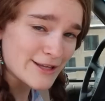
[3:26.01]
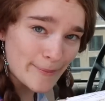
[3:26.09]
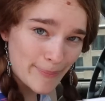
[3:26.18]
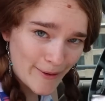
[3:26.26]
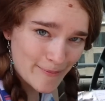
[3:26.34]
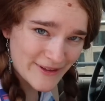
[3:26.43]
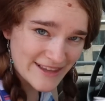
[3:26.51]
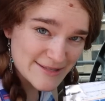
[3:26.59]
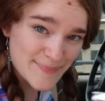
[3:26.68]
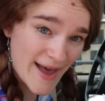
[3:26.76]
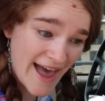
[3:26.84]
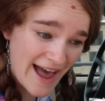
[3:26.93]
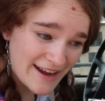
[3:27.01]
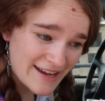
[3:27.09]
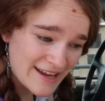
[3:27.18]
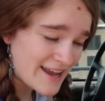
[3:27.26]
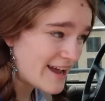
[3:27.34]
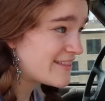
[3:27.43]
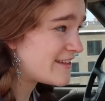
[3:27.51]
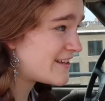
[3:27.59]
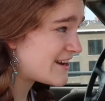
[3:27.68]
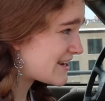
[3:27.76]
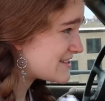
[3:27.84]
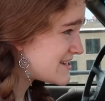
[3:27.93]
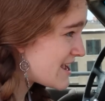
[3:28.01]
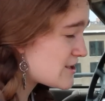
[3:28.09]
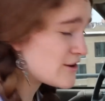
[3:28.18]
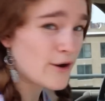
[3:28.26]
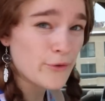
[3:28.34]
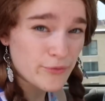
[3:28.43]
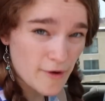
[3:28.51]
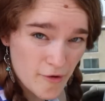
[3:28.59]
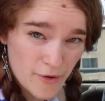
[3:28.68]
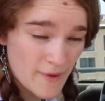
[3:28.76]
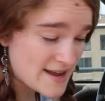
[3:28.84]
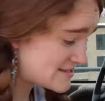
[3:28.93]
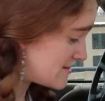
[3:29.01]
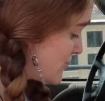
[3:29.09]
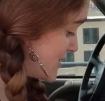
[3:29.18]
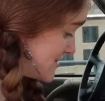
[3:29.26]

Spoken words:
You poop in this bag and then the next day you go throw it away somewhere